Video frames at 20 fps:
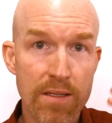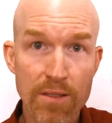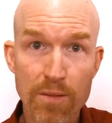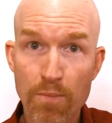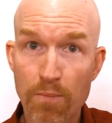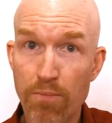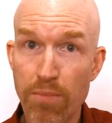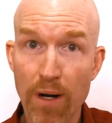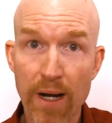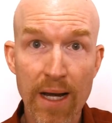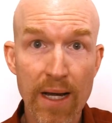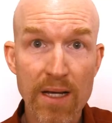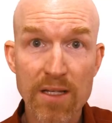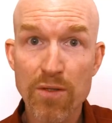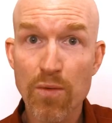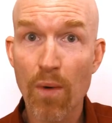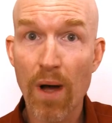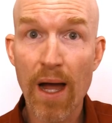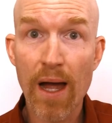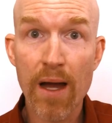Brain is
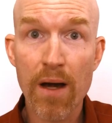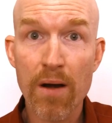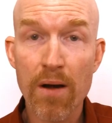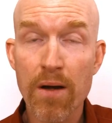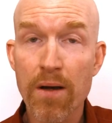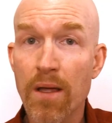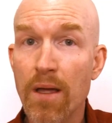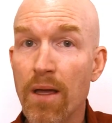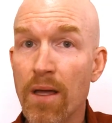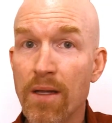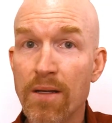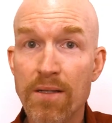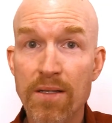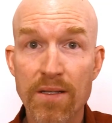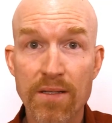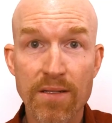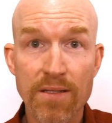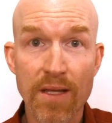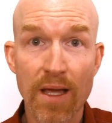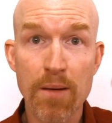wired to
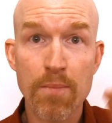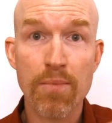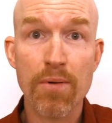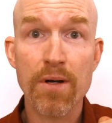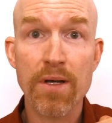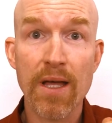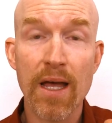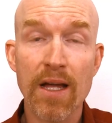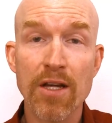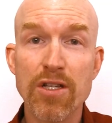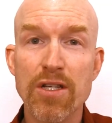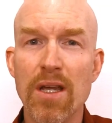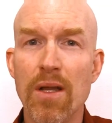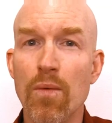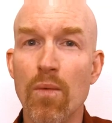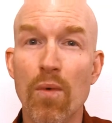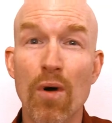send protection.